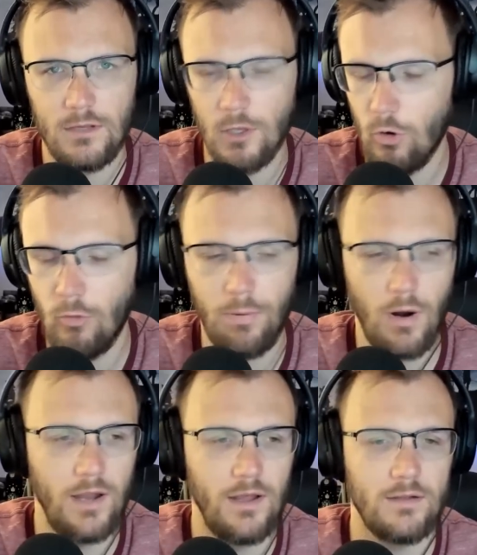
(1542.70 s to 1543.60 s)
Local
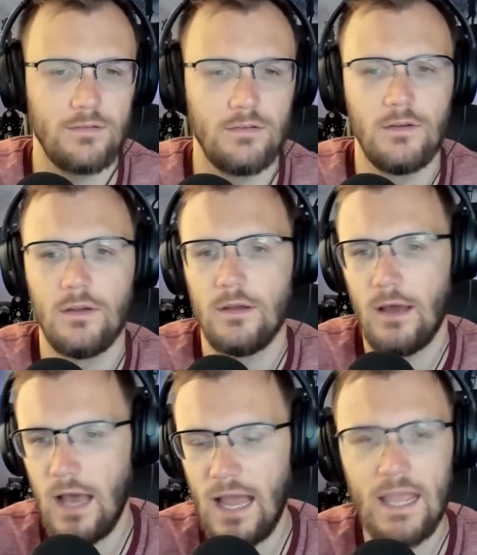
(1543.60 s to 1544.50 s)
product,
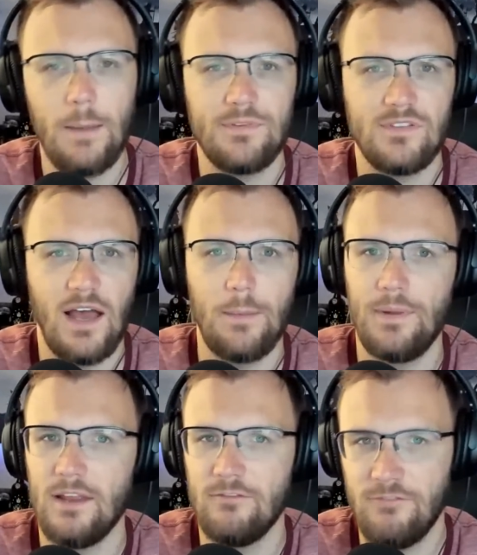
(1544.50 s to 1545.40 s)
high upside,
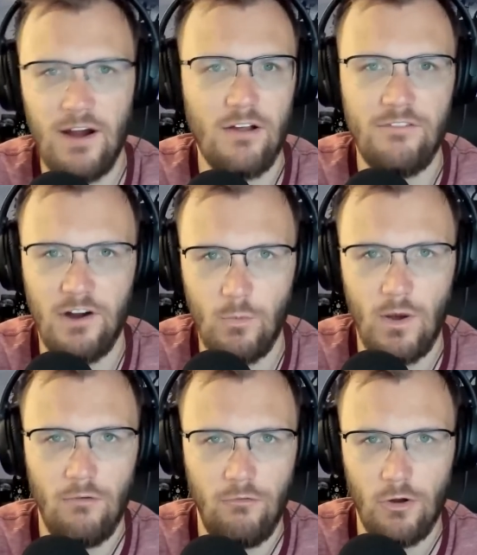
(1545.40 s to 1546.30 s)
played very, very
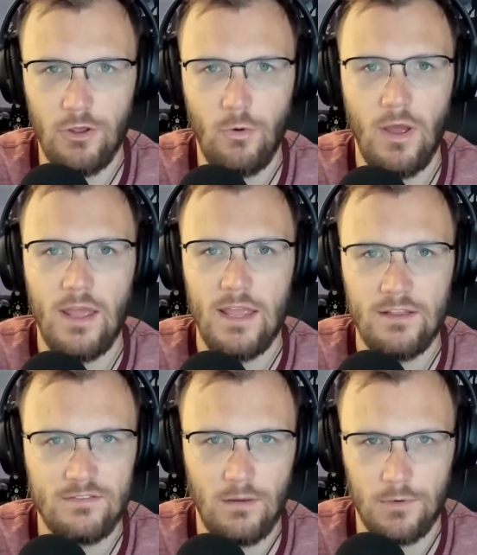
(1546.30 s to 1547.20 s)
well for you
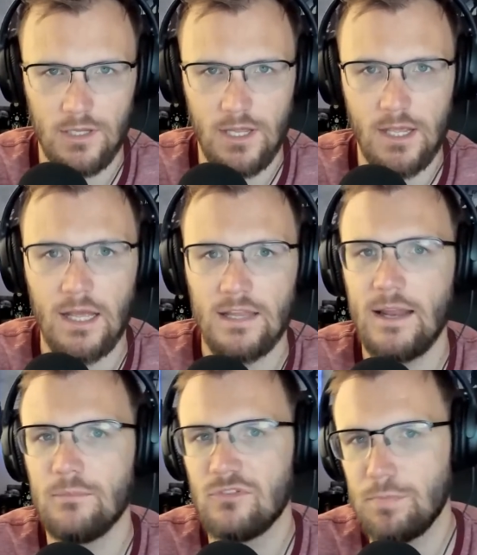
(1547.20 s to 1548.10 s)
in Summer League. Let
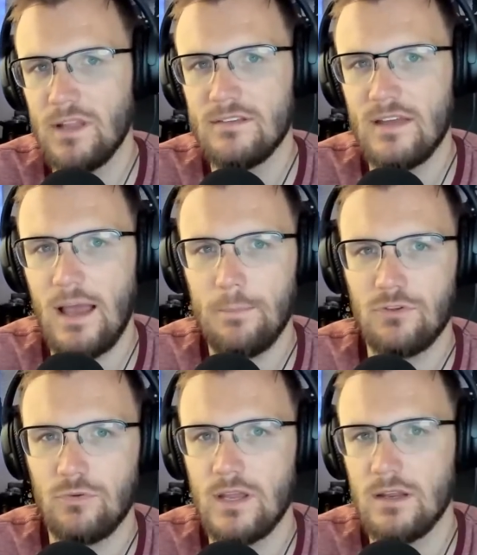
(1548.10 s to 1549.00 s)
him split time
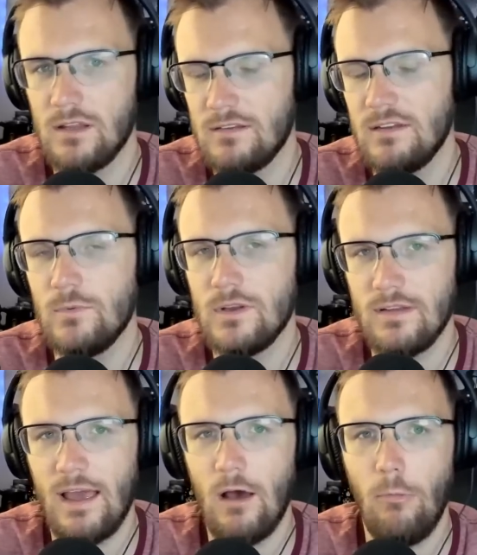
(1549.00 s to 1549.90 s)
between continuing
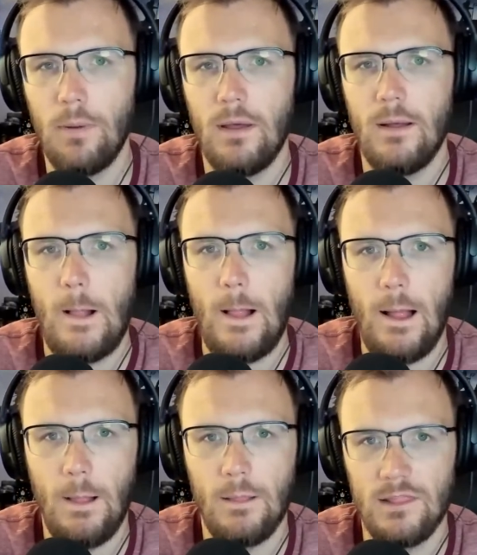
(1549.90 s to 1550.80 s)
to help
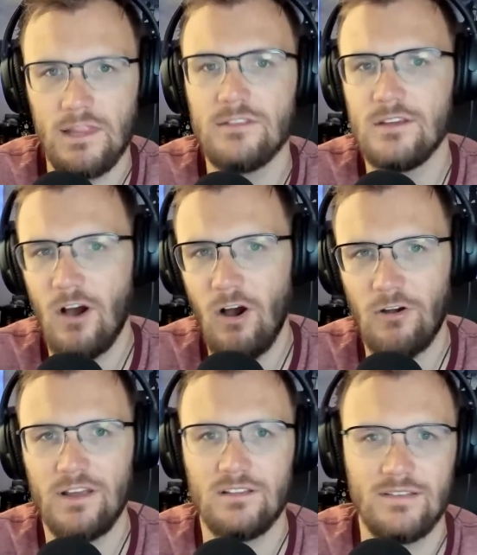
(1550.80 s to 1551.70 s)
uh, Lindsey
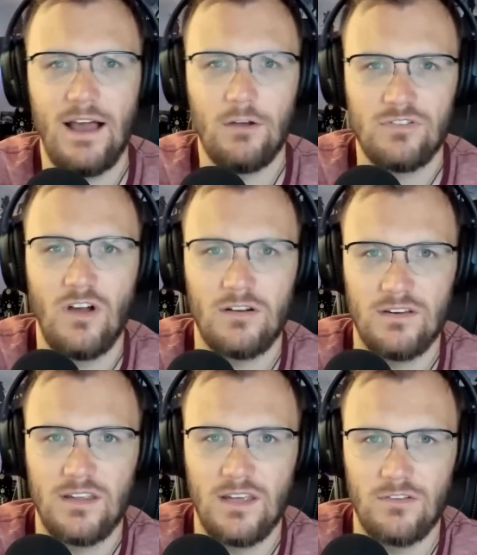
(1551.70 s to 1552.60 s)
Harding's now
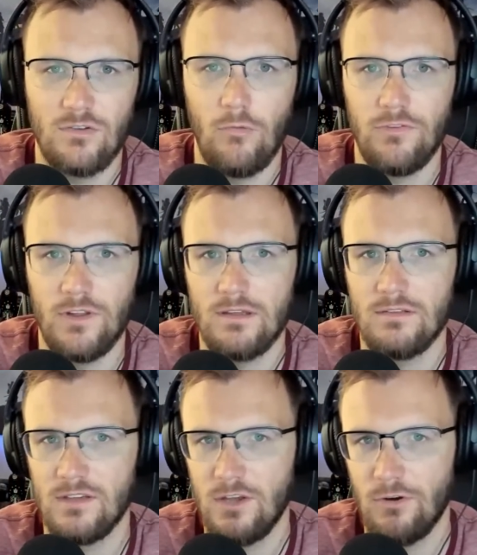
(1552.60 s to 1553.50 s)
Stockton Kings hopefully
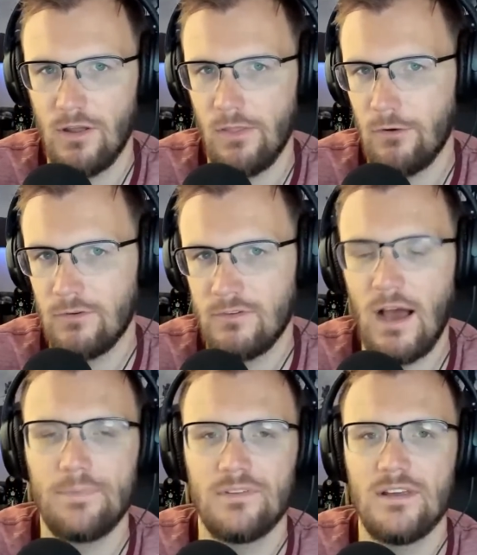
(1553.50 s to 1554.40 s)
secure another
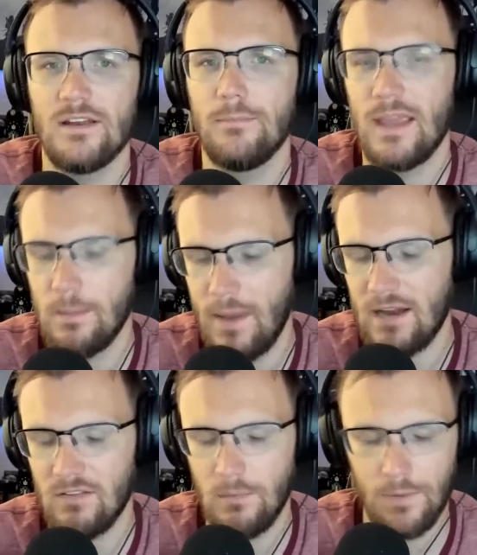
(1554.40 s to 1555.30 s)
top seed and make it
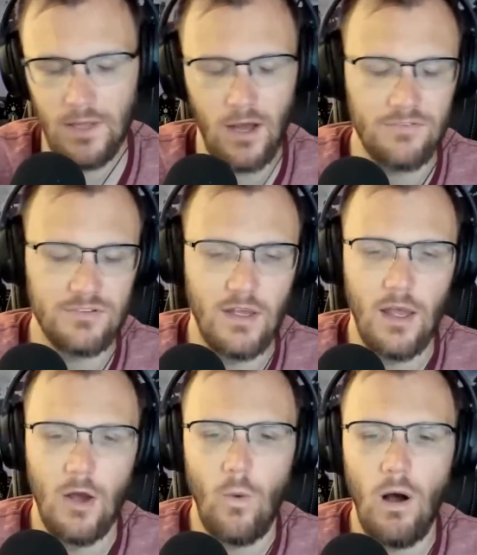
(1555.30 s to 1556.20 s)
back to the playoffs
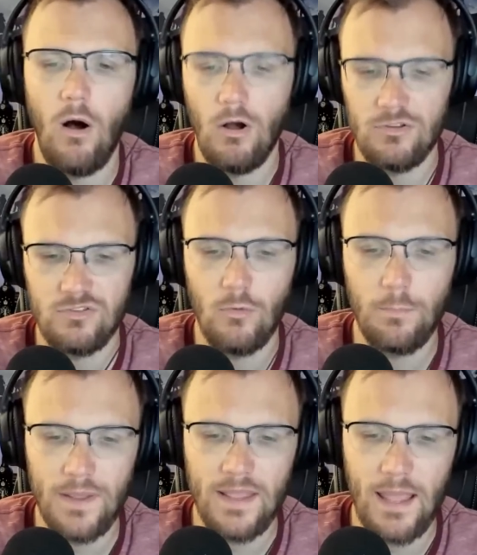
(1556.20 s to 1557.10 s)
while also
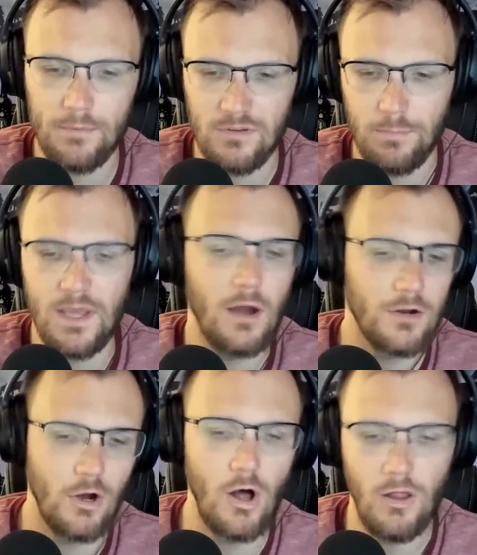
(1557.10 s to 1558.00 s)
being able to be on
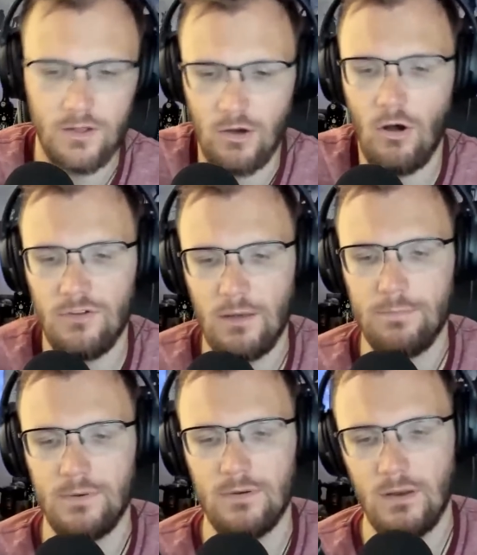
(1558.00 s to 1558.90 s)
call and called
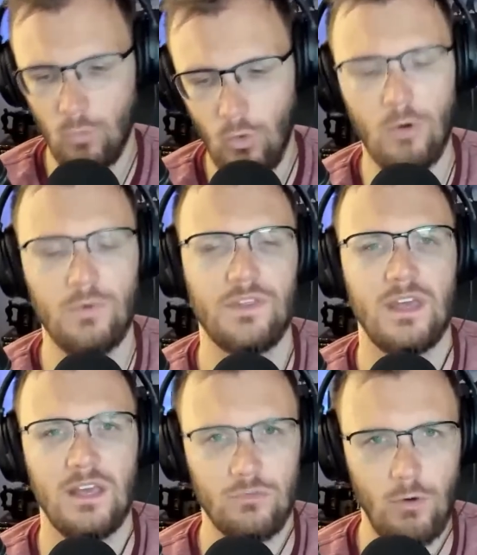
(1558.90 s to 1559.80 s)
up and, and work with the
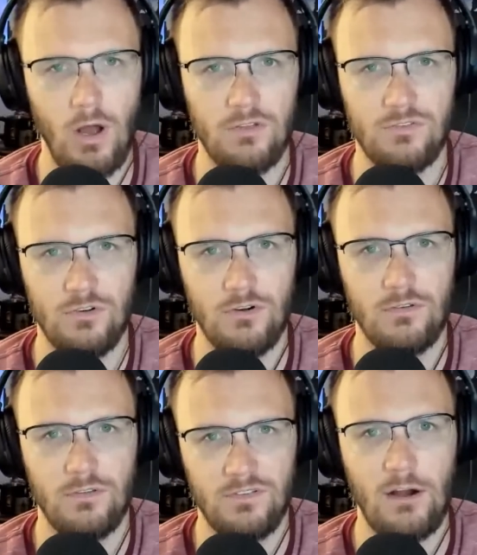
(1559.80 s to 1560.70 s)
Kings roster,
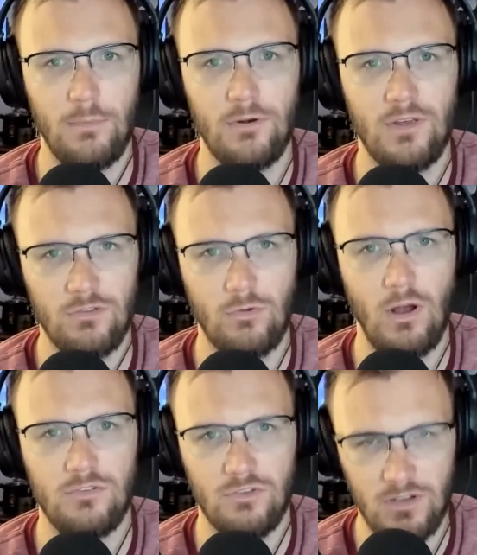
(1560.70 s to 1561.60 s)
the Sacramento Kings
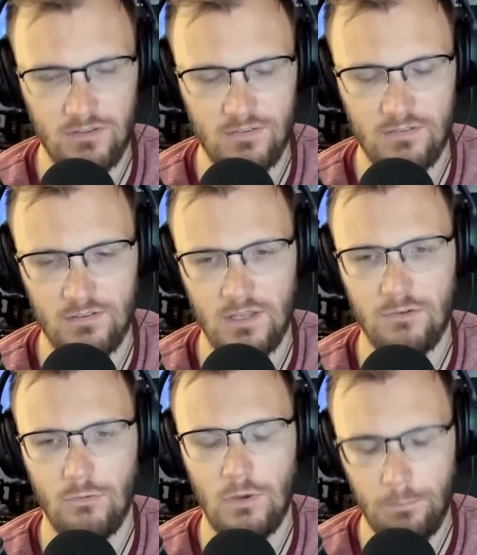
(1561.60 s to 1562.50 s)
roster consistently
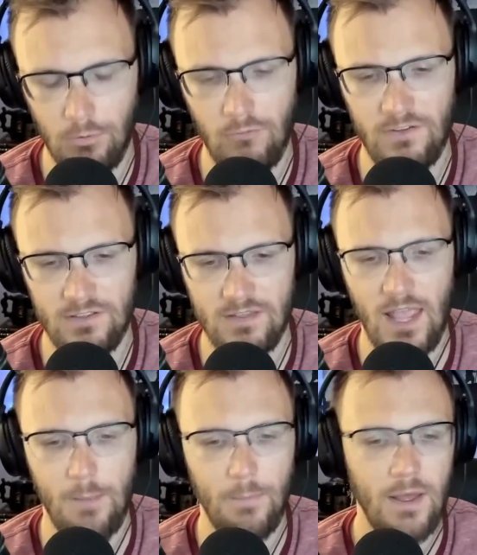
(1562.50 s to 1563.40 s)
to improve his
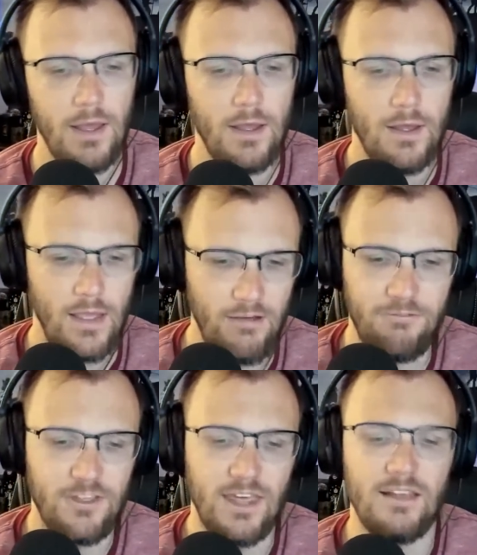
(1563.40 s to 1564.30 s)
game.
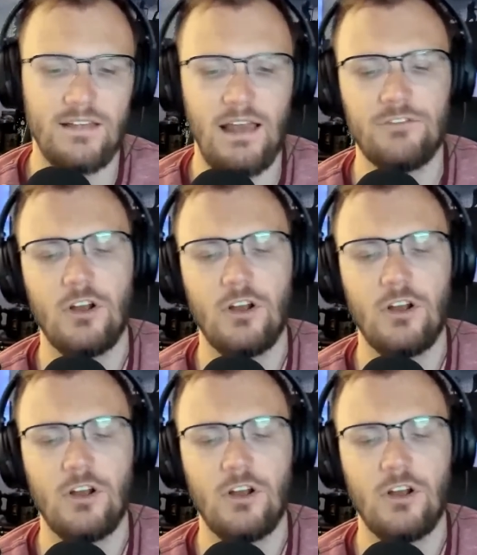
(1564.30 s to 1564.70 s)
If the Kings have to